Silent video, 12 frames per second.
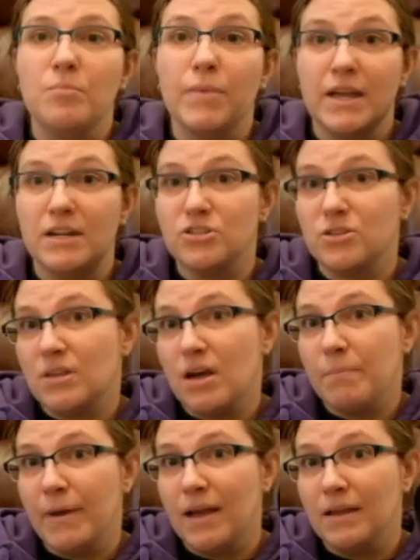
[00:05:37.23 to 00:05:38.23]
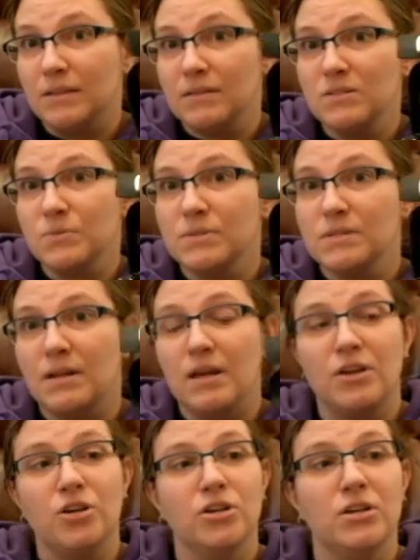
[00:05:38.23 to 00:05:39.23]
My initial thought buying this was that
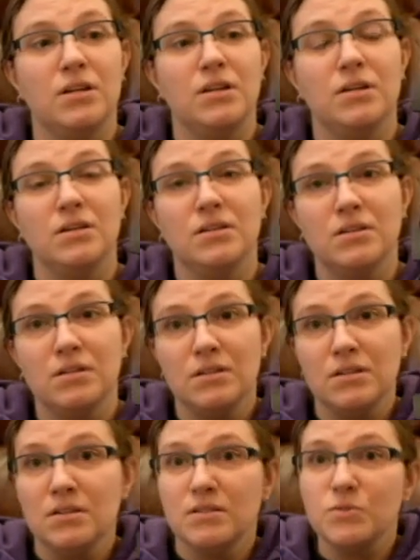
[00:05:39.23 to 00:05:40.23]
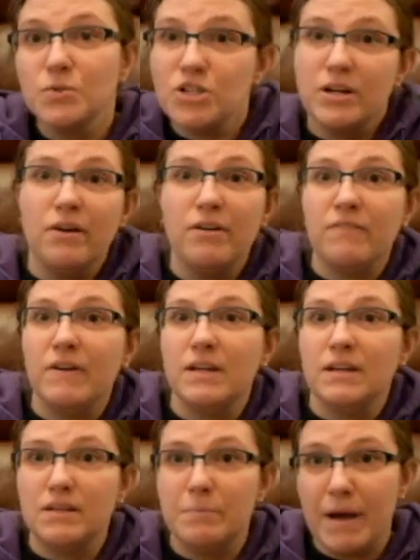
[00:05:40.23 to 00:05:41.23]
I could switch it out if I
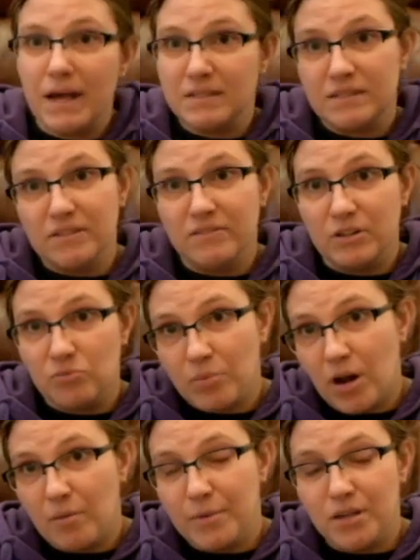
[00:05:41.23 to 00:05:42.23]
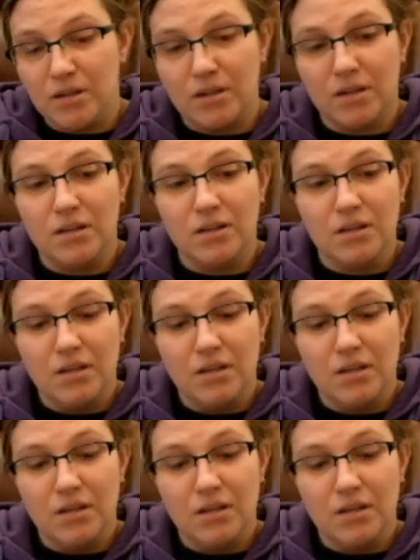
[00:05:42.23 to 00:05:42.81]
needed the passive and I'll be good.